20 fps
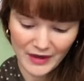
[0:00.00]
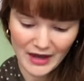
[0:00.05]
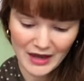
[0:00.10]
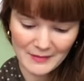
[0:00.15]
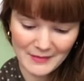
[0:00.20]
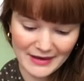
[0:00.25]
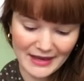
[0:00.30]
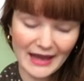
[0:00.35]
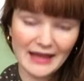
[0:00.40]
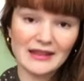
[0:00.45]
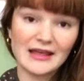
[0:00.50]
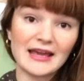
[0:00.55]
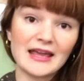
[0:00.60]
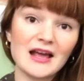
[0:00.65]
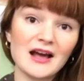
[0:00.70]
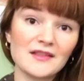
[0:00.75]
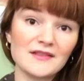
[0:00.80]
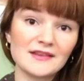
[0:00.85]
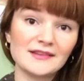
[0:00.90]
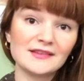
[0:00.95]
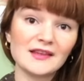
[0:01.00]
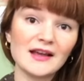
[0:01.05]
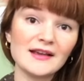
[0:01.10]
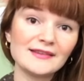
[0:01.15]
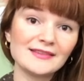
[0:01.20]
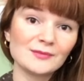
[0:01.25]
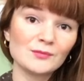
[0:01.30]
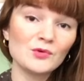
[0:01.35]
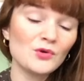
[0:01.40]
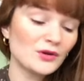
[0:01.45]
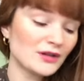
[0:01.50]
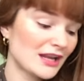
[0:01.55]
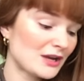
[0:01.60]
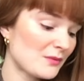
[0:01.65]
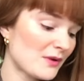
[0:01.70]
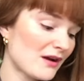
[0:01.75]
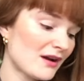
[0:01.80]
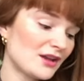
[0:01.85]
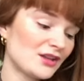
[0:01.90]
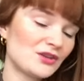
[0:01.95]
And I cut the size small, and
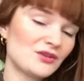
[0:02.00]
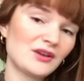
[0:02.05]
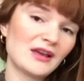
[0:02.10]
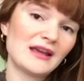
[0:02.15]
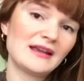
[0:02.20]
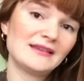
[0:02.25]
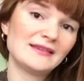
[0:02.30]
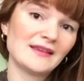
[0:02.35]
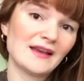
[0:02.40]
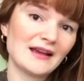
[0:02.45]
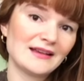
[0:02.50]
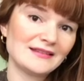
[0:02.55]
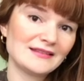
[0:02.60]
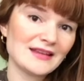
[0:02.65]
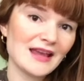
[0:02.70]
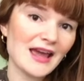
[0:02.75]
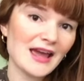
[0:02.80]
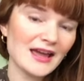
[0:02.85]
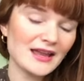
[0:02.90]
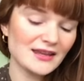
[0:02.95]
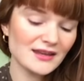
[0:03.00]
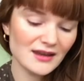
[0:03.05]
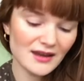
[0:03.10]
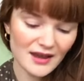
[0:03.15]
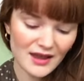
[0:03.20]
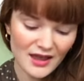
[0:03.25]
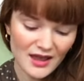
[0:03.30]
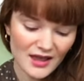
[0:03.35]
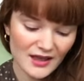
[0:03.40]
I wear a UK size 10.